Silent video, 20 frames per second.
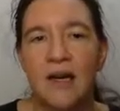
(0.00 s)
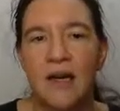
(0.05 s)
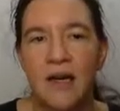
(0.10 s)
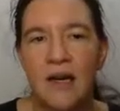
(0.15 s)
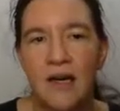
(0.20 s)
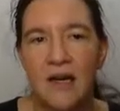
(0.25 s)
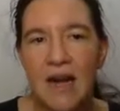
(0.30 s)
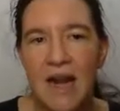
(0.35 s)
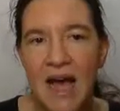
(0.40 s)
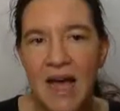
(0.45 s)

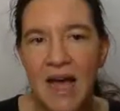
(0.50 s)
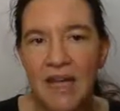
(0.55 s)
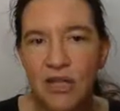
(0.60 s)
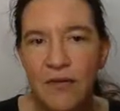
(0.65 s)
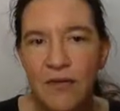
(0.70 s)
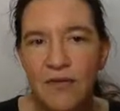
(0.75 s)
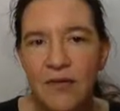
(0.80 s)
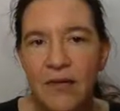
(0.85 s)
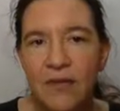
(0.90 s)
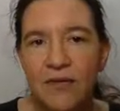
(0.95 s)
a larger
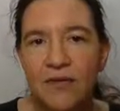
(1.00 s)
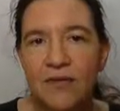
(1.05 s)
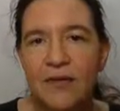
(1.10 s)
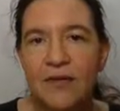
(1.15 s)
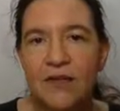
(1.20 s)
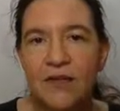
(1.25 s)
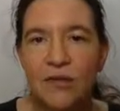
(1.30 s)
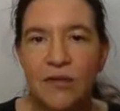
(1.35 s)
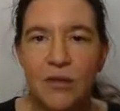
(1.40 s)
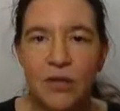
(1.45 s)
fine
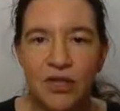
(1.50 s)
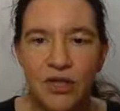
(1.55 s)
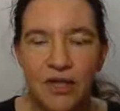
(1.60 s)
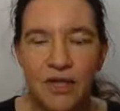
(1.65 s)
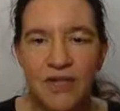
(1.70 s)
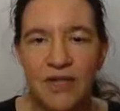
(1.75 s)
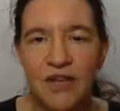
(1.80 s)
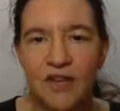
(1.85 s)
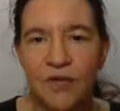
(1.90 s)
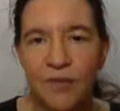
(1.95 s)
field, so not
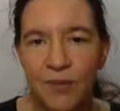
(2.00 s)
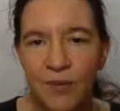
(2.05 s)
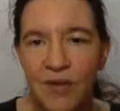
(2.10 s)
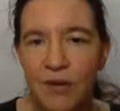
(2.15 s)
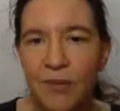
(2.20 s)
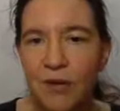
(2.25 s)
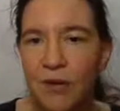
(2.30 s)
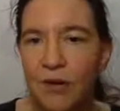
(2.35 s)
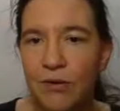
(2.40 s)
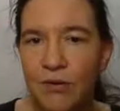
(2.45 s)
just fp
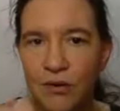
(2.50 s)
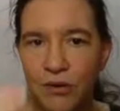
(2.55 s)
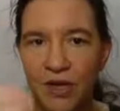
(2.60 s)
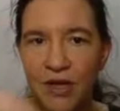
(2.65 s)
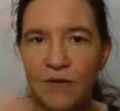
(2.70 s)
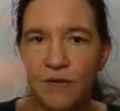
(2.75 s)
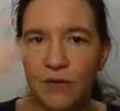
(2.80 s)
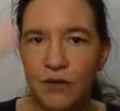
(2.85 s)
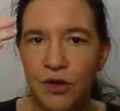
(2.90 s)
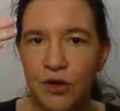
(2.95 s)
but also
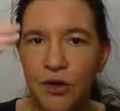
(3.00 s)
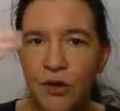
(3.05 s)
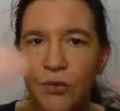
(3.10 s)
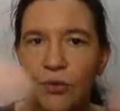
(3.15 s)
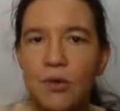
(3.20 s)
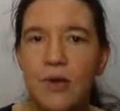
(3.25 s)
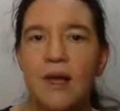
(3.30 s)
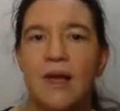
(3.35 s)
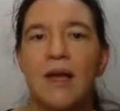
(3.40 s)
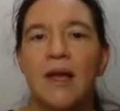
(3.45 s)

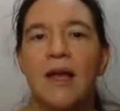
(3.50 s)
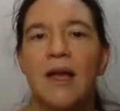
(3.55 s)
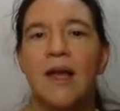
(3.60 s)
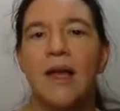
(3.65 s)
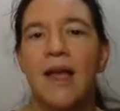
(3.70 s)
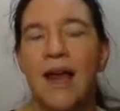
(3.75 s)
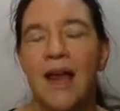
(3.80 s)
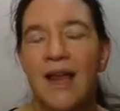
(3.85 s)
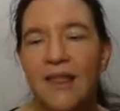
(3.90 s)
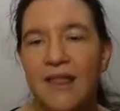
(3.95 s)
fq.
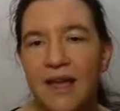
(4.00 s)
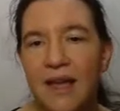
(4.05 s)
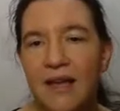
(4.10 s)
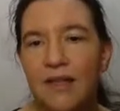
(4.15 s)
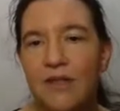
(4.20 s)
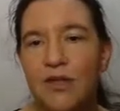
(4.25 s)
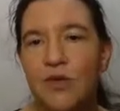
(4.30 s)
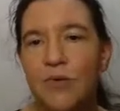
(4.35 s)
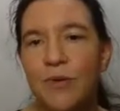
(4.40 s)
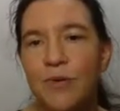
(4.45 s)
And then
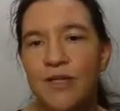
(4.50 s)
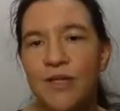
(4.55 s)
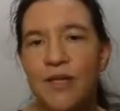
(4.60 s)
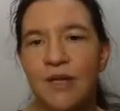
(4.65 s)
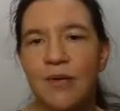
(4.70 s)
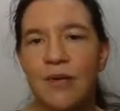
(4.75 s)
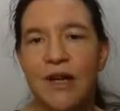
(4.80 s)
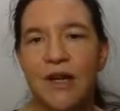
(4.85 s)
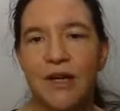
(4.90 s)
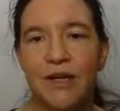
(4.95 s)

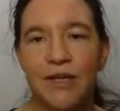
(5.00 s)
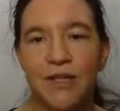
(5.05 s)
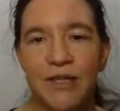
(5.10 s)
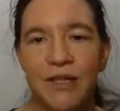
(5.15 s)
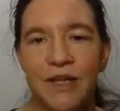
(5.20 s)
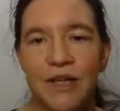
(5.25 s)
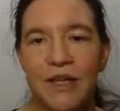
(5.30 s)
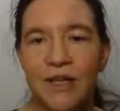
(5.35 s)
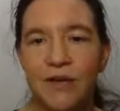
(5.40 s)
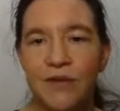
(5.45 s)

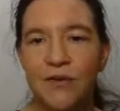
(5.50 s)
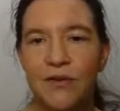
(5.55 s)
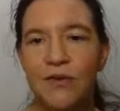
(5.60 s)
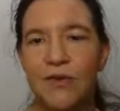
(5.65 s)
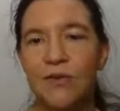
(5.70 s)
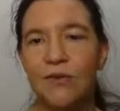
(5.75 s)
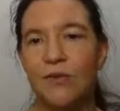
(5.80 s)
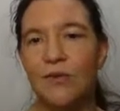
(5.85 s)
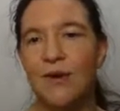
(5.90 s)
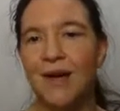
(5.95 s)
supersingularity gives
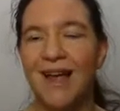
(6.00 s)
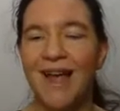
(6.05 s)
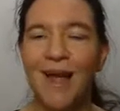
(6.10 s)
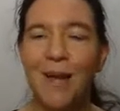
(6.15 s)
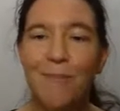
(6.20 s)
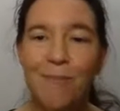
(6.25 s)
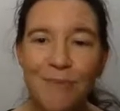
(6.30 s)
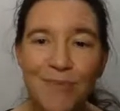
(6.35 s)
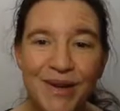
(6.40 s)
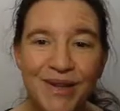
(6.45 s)
you a
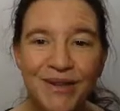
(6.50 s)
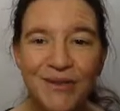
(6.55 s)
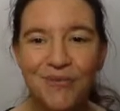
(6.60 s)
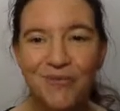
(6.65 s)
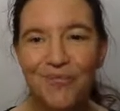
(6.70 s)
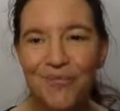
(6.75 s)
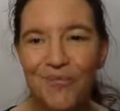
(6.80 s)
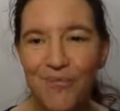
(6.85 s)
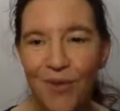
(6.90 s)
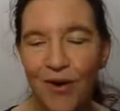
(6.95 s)
bit
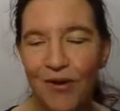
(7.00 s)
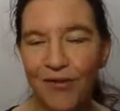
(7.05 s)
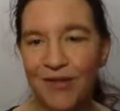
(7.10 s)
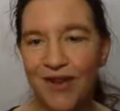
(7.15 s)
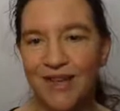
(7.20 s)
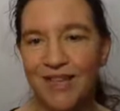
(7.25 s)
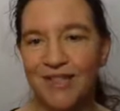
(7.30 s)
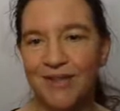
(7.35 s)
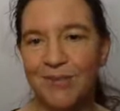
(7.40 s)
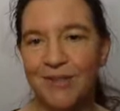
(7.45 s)
more
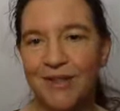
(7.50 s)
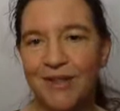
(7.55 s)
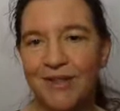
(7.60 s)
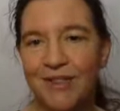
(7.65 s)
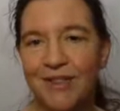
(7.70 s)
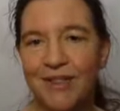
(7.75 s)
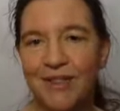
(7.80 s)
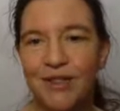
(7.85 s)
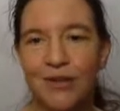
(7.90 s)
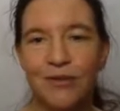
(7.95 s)

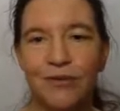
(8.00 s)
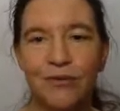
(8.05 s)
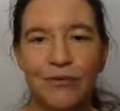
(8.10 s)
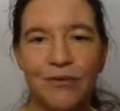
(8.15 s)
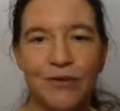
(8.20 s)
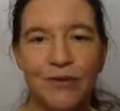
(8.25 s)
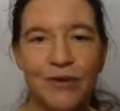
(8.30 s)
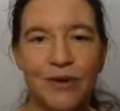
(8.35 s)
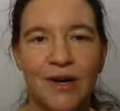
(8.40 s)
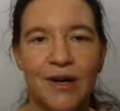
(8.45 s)
flexibility. So
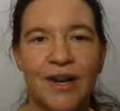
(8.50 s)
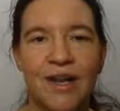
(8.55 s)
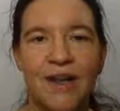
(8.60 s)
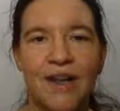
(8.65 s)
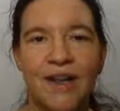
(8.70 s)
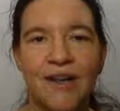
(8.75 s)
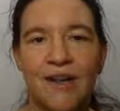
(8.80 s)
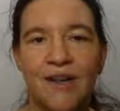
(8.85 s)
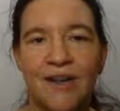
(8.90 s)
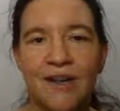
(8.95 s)
for
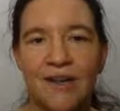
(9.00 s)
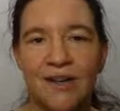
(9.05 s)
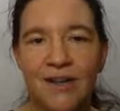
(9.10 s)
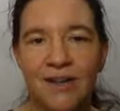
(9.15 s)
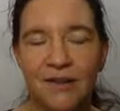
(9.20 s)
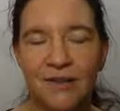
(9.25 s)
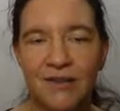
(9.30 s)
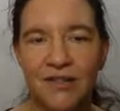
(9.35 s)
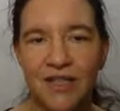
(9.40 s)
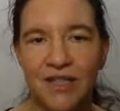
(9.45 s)

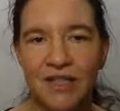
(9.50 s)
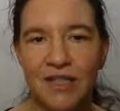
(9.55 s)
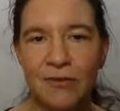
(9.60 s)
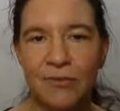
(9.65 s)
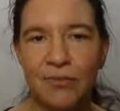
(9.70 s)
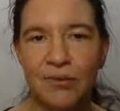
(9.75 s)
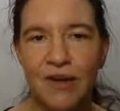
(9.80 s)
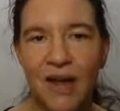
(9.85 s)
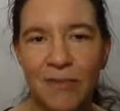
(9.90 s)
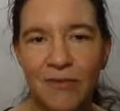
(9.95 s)
um, just
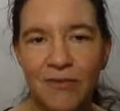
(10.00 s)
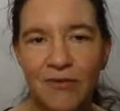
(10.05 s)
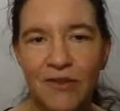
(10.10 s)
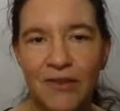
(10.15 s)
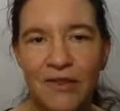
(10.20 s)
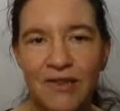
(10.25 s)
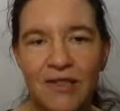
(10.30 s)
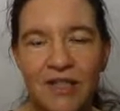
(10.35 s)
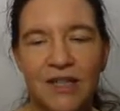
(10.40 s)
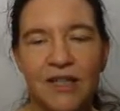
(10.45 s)
prime
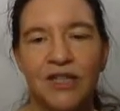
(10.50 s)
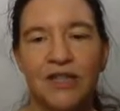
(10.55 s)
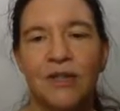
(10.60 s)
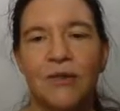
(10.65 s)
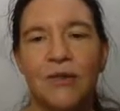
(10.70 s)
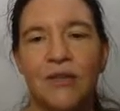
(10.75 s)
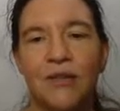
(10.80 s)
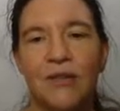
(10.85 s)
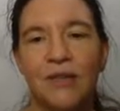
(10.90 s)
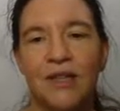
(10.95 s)
fields, I
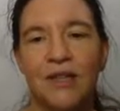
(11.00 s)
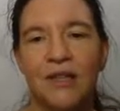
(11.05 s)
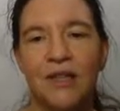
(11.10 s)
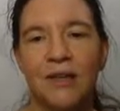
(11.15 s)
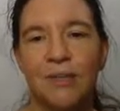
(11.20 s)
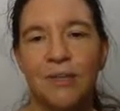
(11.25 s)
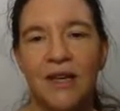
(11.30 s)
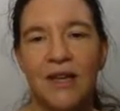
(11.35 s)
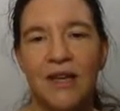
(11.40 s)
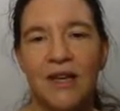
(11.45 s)
showed you that the
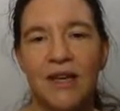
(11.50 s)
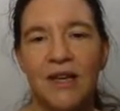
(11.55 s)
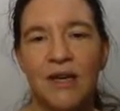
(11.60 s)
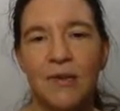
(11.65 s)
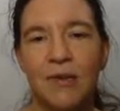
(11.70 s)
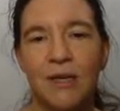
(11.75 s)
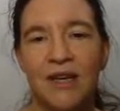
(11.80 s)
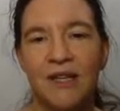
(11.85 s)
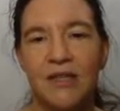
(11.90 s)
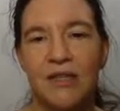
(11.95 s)
embedding
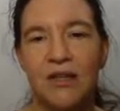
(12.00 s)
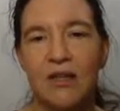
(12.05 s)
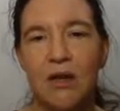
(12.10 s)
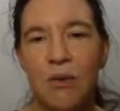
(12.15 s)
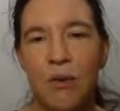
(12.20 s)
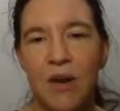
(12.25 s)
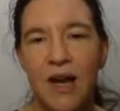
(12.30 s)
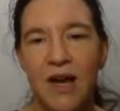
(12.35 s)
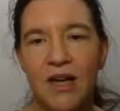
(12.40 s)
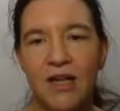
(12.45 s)
degree is no
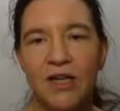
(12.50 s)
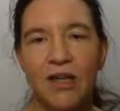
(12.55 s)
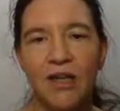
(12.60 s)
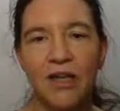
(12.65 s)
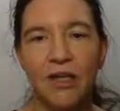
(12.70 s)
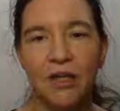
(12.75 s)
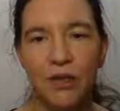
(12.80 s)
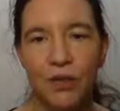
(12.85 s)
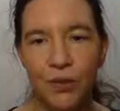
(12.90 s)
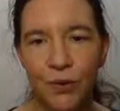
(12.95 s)
larger
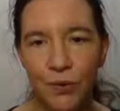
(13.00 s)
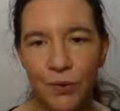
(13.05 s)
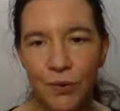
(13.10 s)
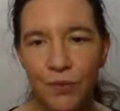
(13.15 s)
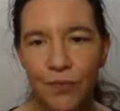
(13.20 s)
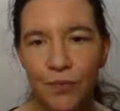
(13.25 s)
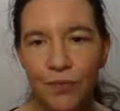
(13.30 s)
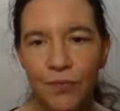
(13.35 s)
than 2.